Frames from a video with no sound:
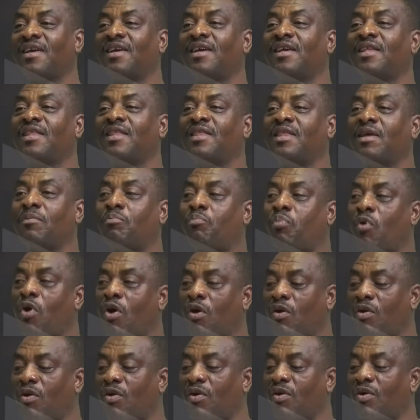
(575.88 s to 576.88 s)
The
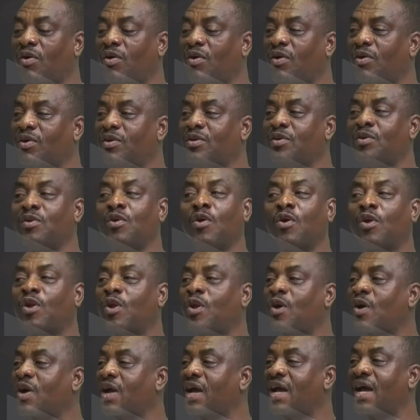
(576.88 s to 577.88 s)
poor no
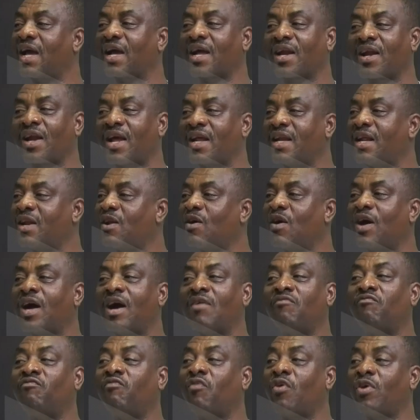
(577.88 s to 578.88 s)
longer cry. They don't
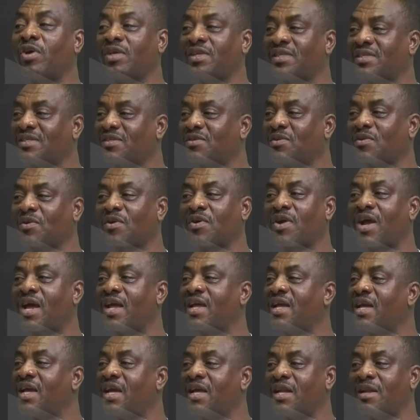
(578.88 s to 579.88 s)
have voice to
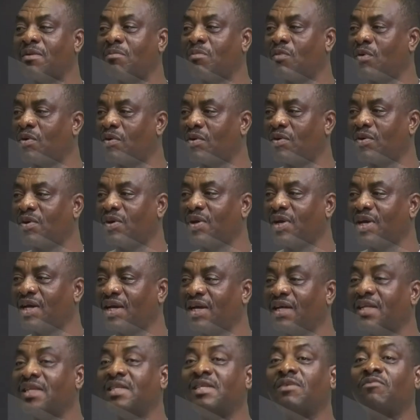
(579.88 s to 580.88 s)
cry anymore.
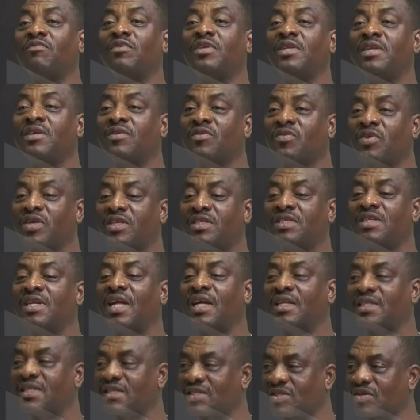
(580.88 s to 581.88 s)
It's even the rich
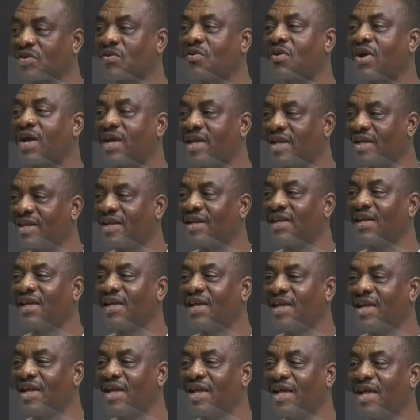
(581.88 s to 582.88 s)
that is crying.
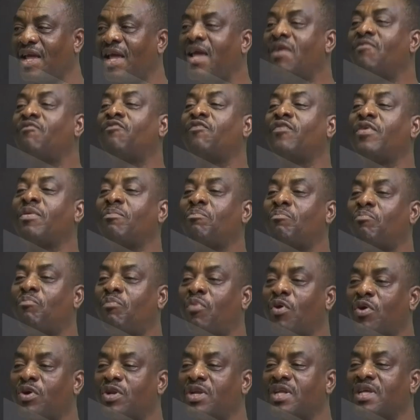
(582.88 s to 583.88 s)

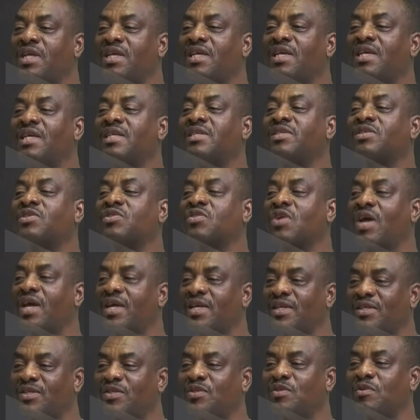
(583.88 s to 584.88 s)
Everybody is
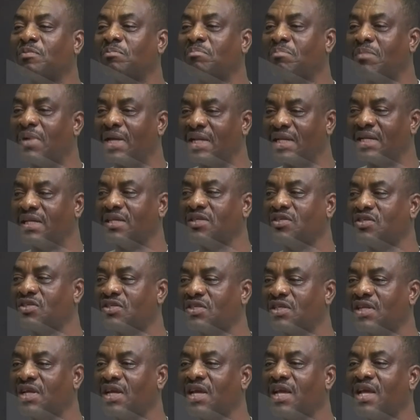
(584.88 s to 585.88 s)
trying to
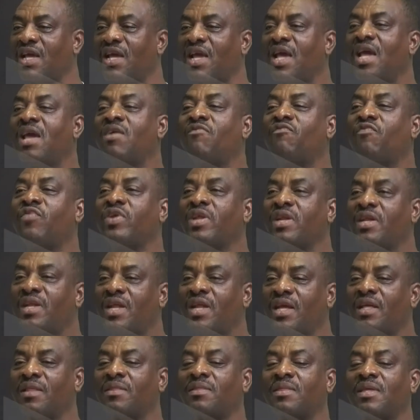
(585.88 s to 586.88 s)
manage. Every
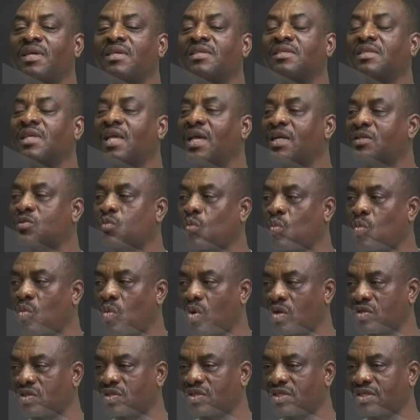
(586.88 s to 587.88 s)
day things get
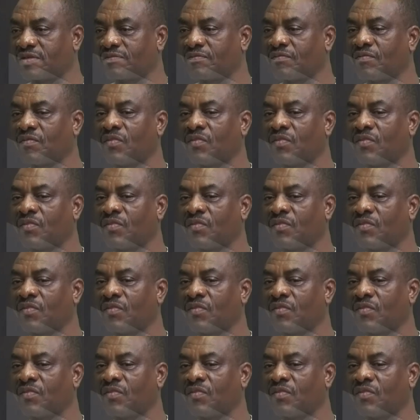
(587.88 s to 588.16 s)
worse.